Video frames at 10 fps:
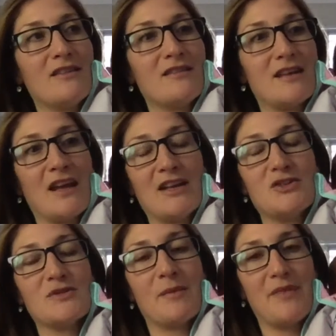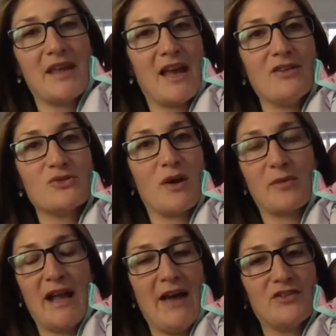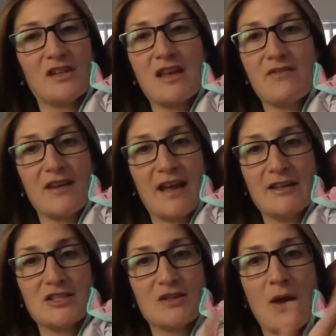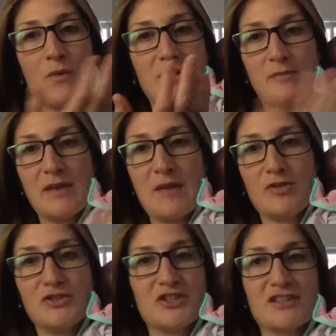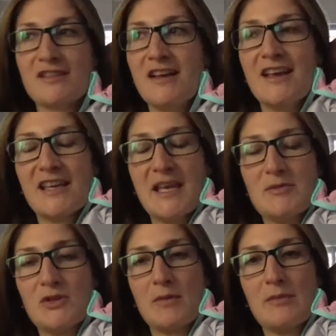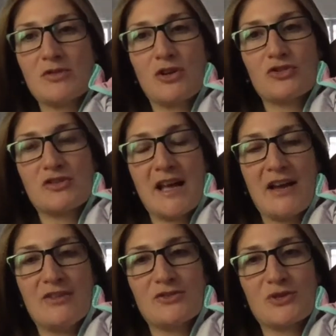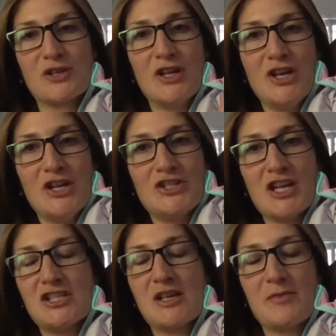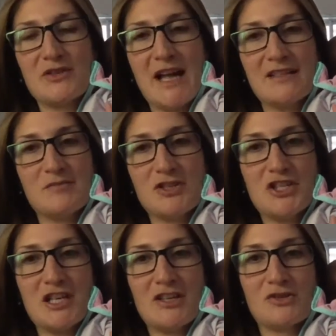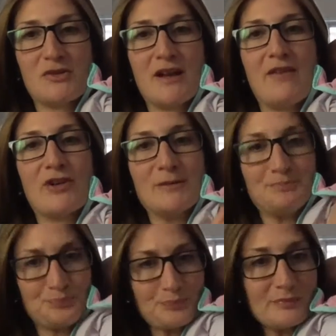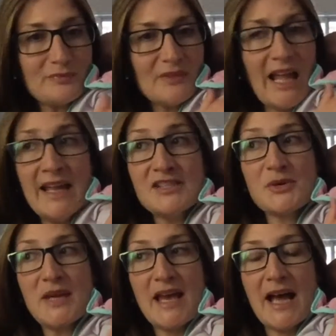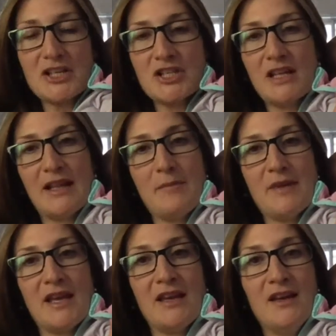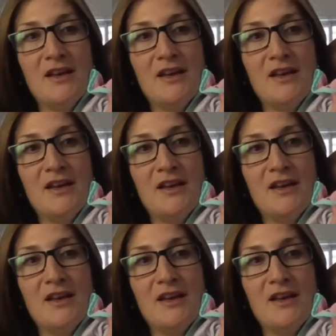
can I do something else or I'm going to have to leave? Like, I wouldn't be able to just keep doing people's ultrasounds or changing up their TENS machines or whatever. And so he actually let me...